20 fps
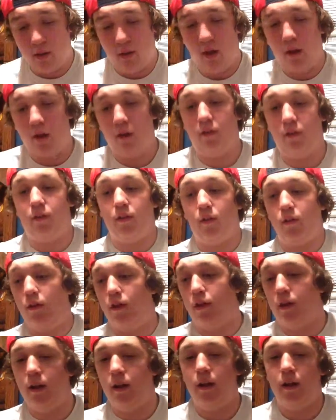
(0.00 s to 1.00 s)

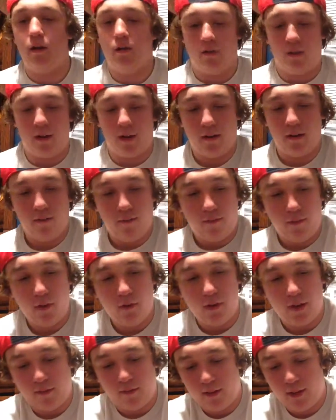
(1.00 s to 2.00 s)
Also, a little nif few
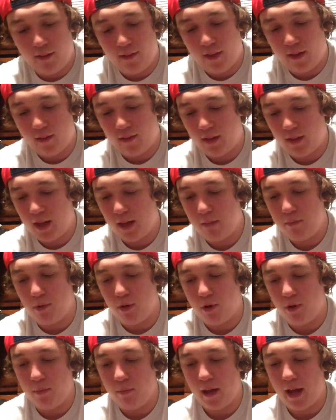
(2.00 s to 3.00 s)
nifty things to keep in
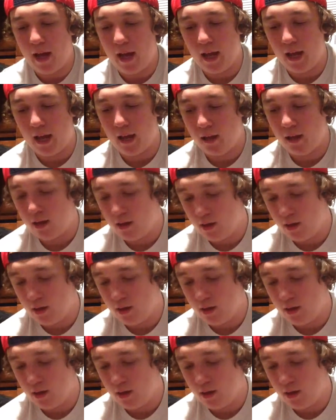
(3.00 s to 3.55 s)
your bag.